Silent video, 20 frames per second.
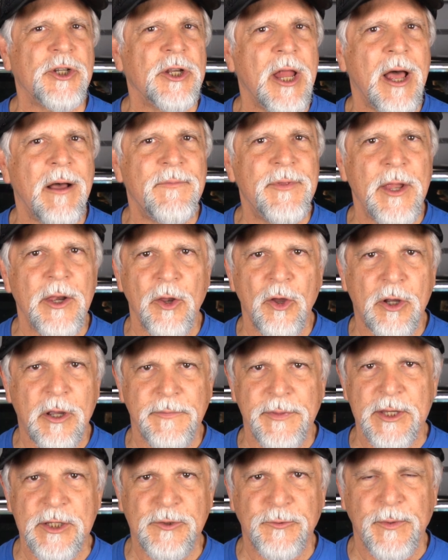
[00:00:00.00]
Love the look of
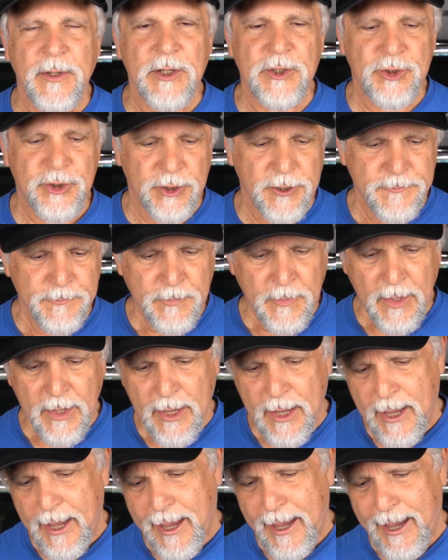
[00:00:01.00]
these fish,
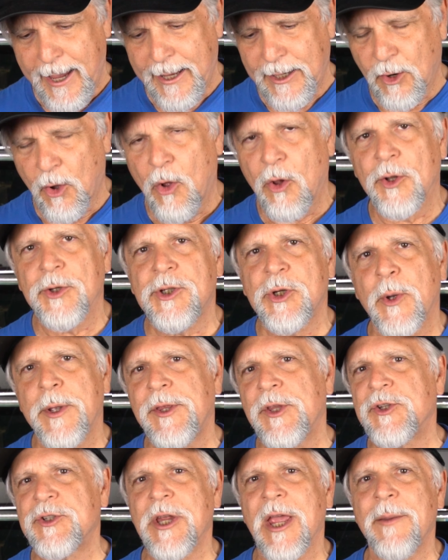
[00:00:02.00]
and also in
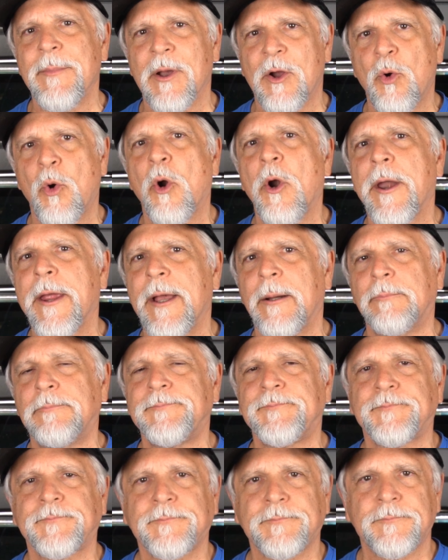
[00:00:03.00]
the same aquarium
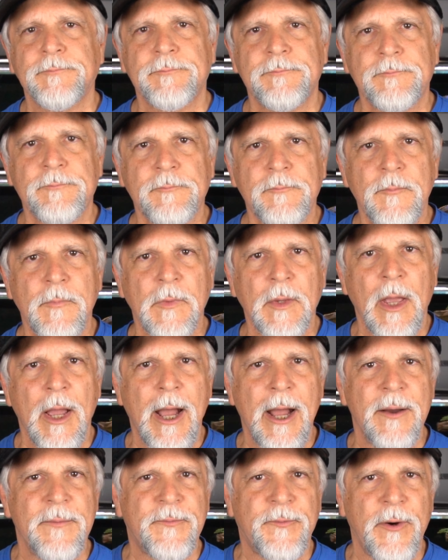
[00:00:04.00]

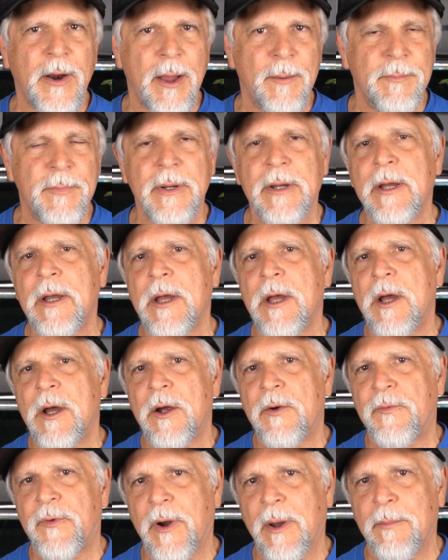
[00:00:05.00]
uh, from
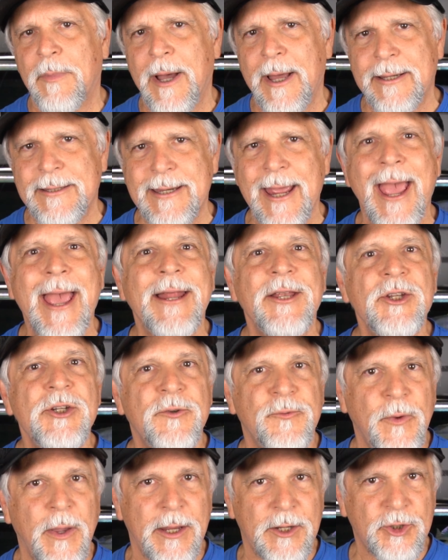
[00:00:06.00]
from uh, Dan's
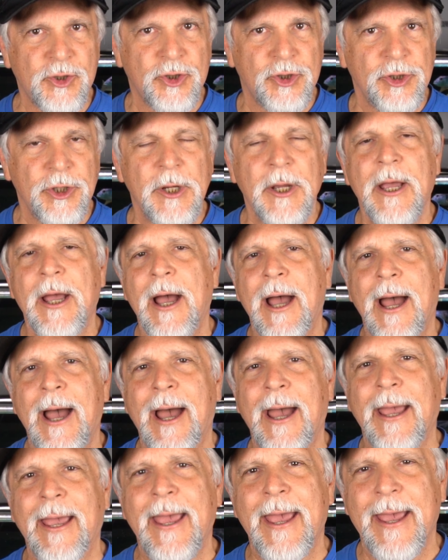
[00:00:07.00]
fish,
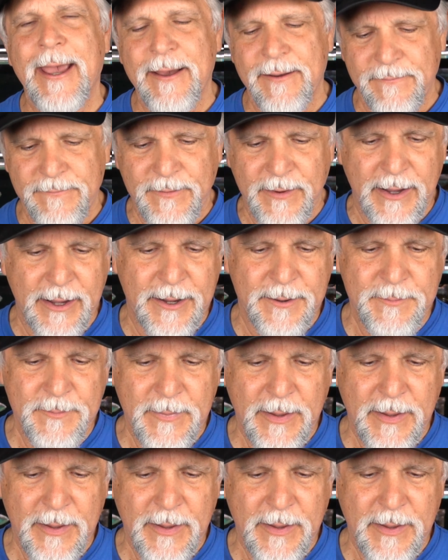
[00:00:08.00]
I have uh,